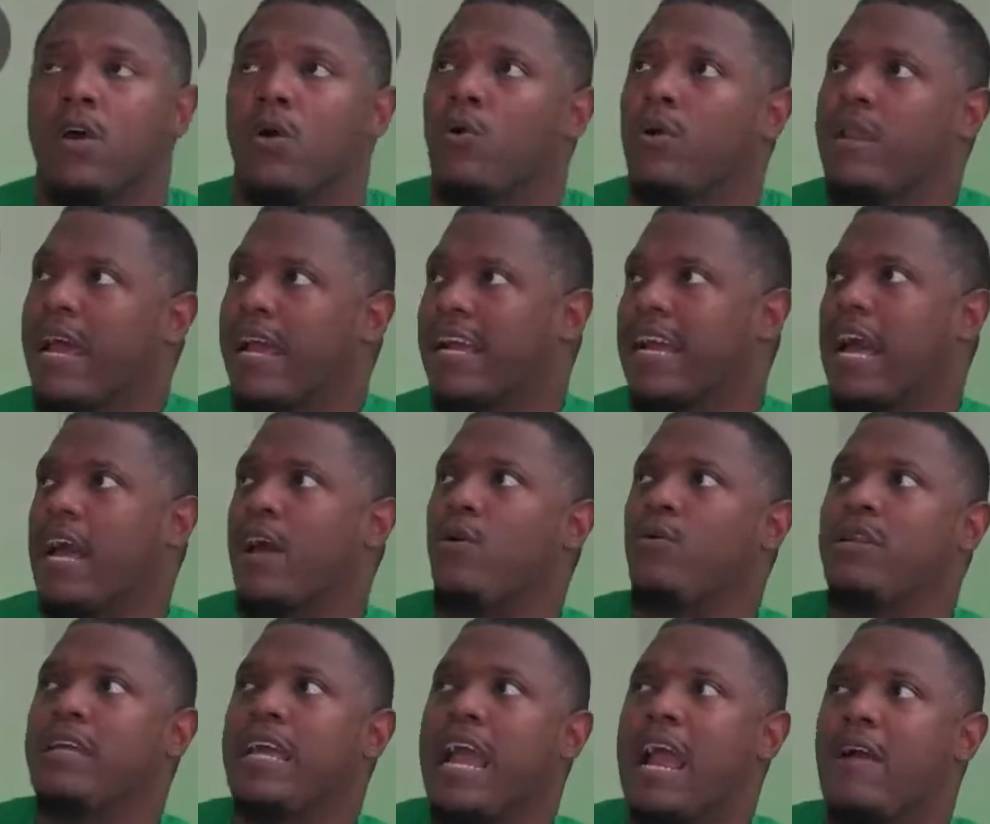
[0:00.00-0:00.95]
Well, that guy
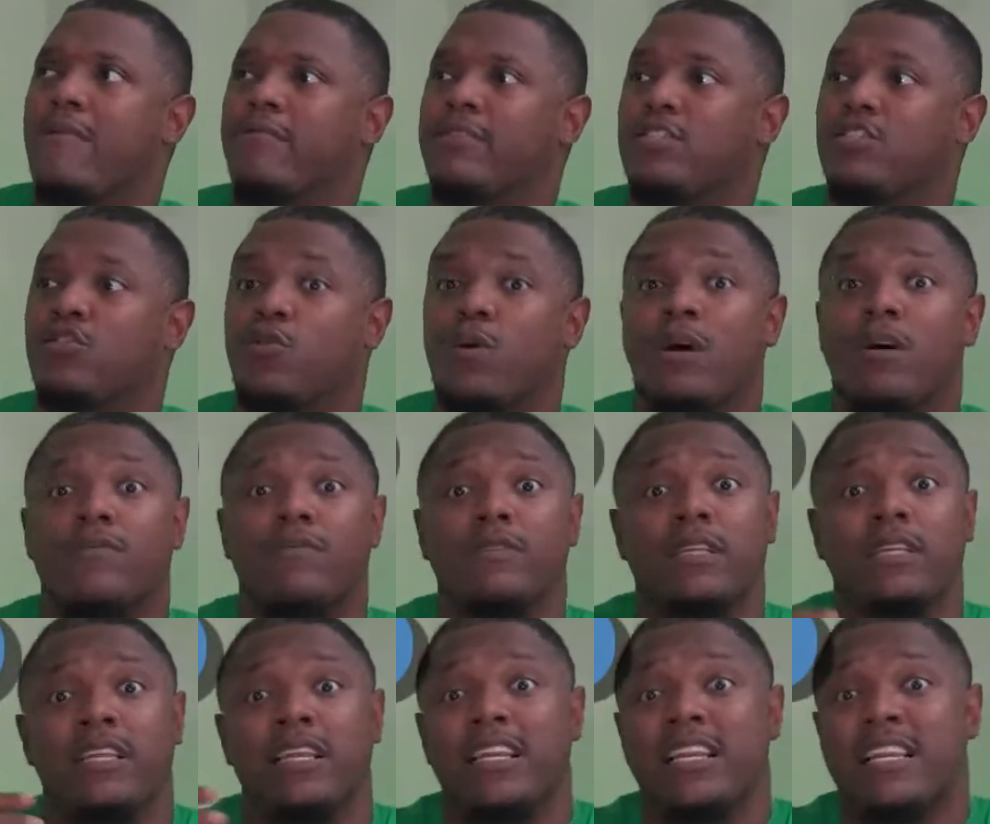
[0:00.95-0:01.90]
only averaged 12,
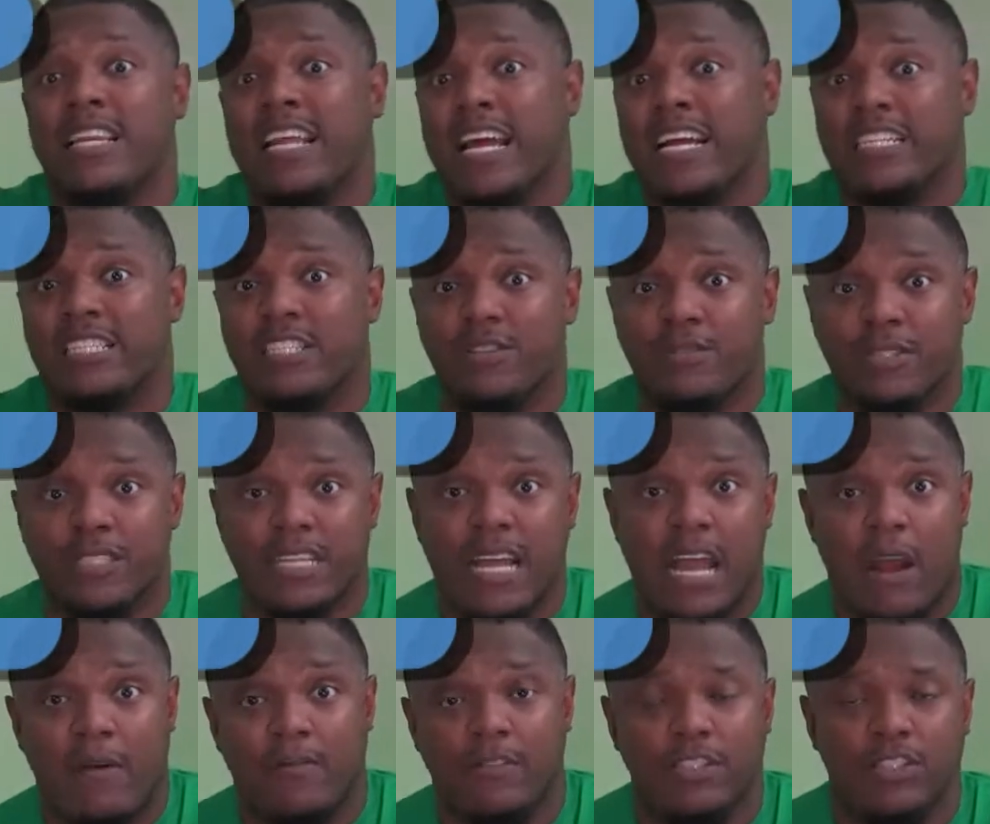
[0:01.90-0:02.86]
and then the next year he's
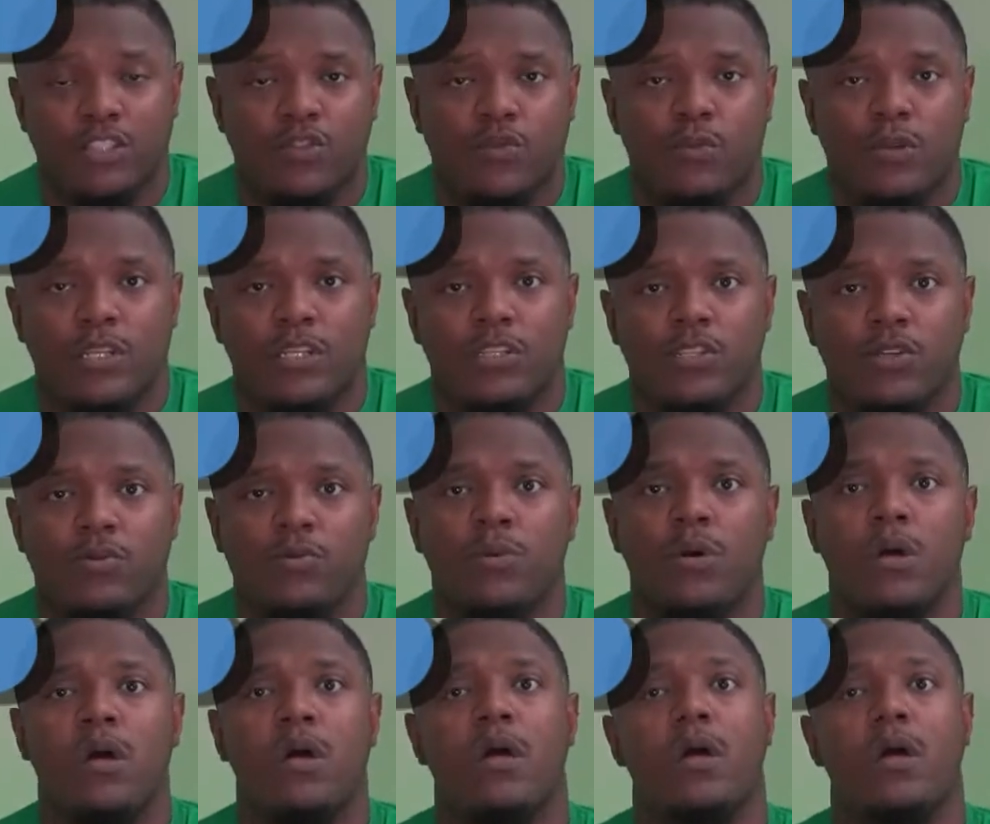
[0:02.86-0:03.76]
averaging 22.